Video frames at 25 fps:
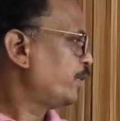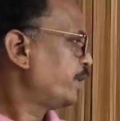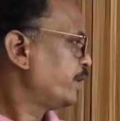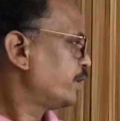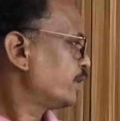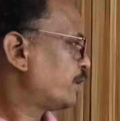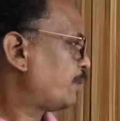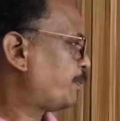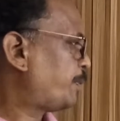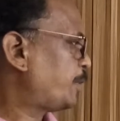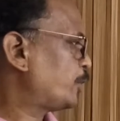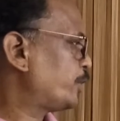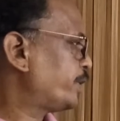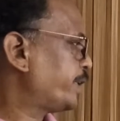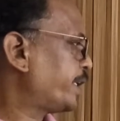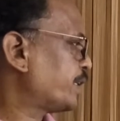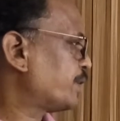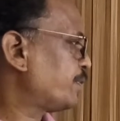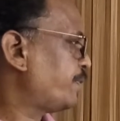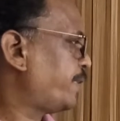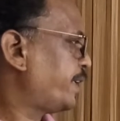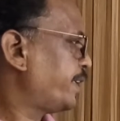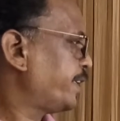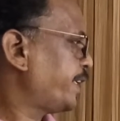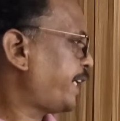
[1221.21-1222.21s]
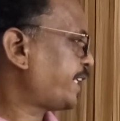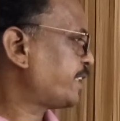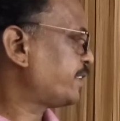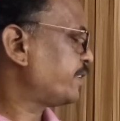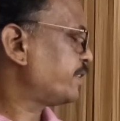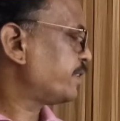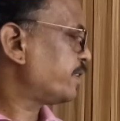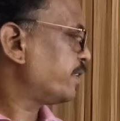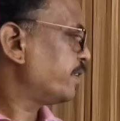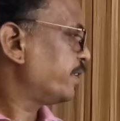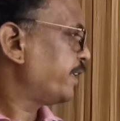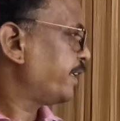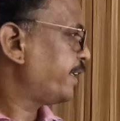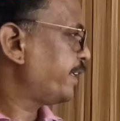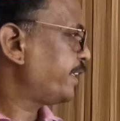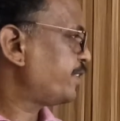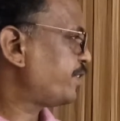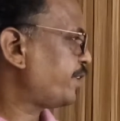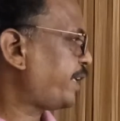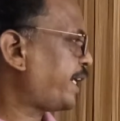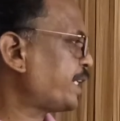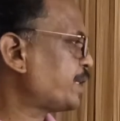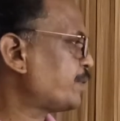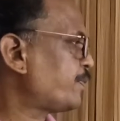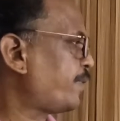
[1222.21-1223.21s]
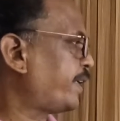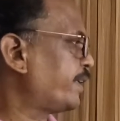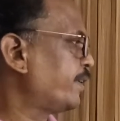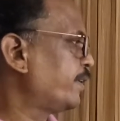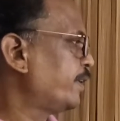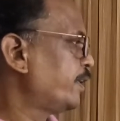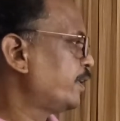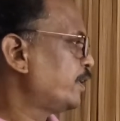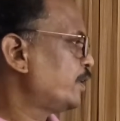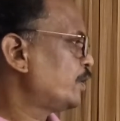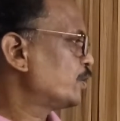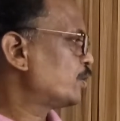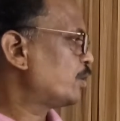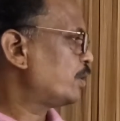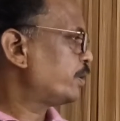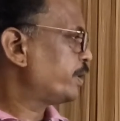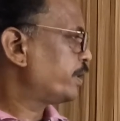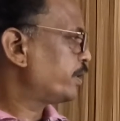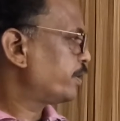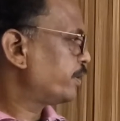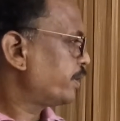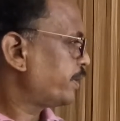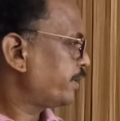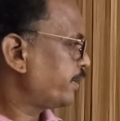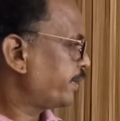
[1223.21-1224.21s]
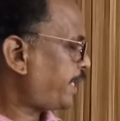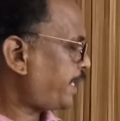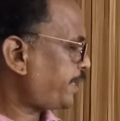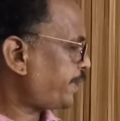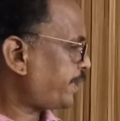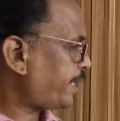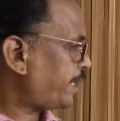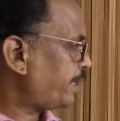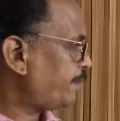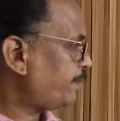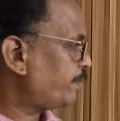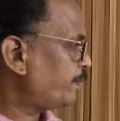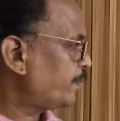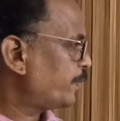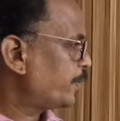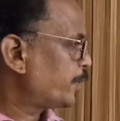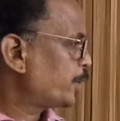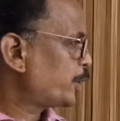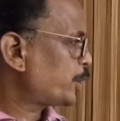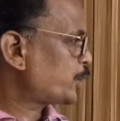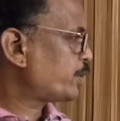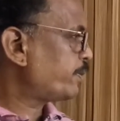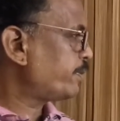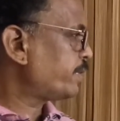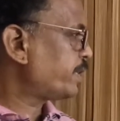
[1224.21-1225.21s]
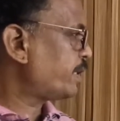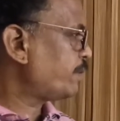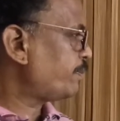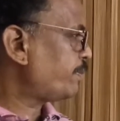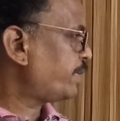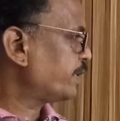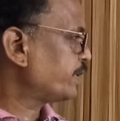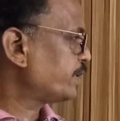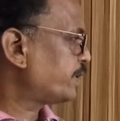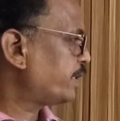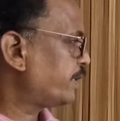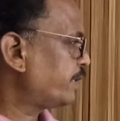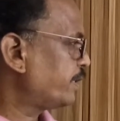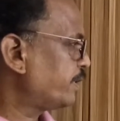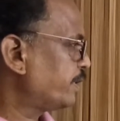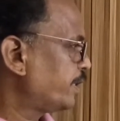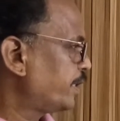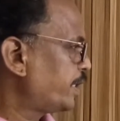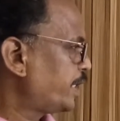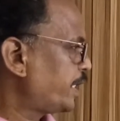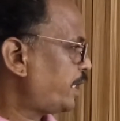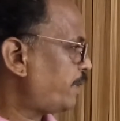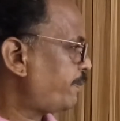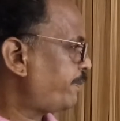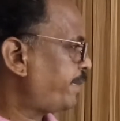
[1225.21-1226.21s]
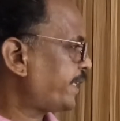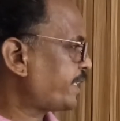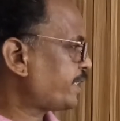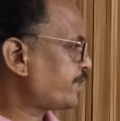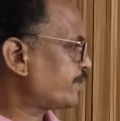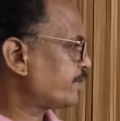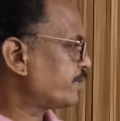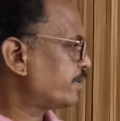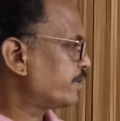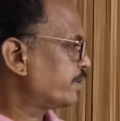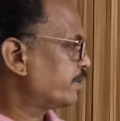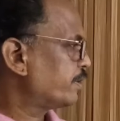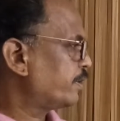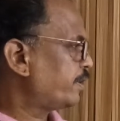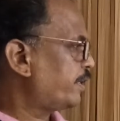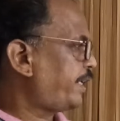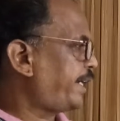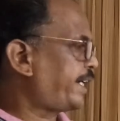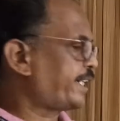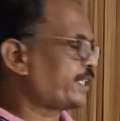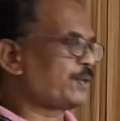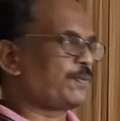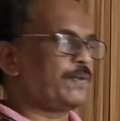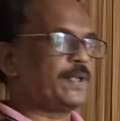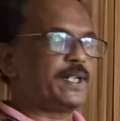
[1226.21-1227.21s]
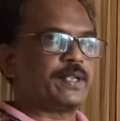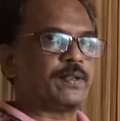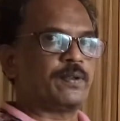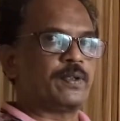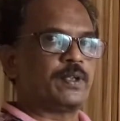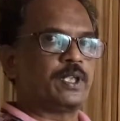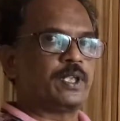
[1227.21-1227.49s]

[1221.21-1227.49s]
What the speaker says: Suppose x is x1, so that time distribution function fx x1.